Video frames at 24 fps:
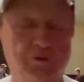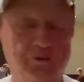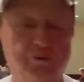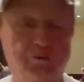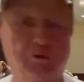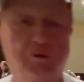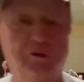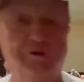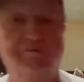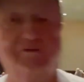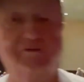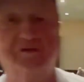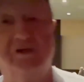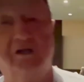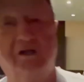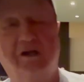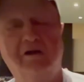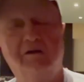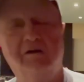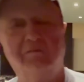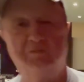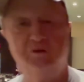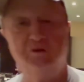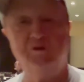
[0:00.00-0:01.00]
with Wolves
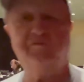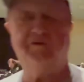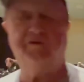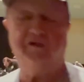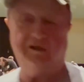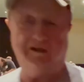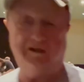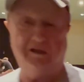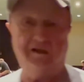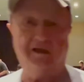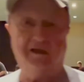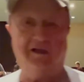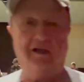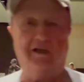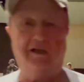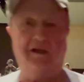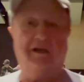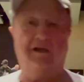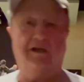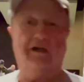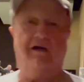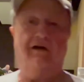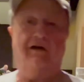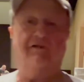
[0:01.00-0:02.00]
movie.
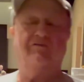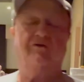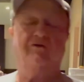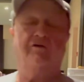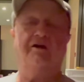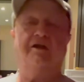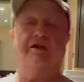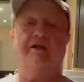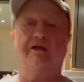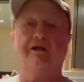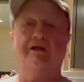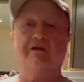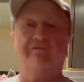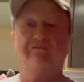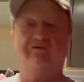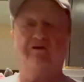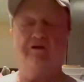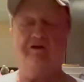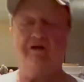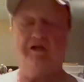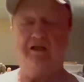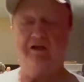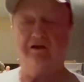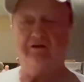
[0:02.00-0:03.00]
Uh, very very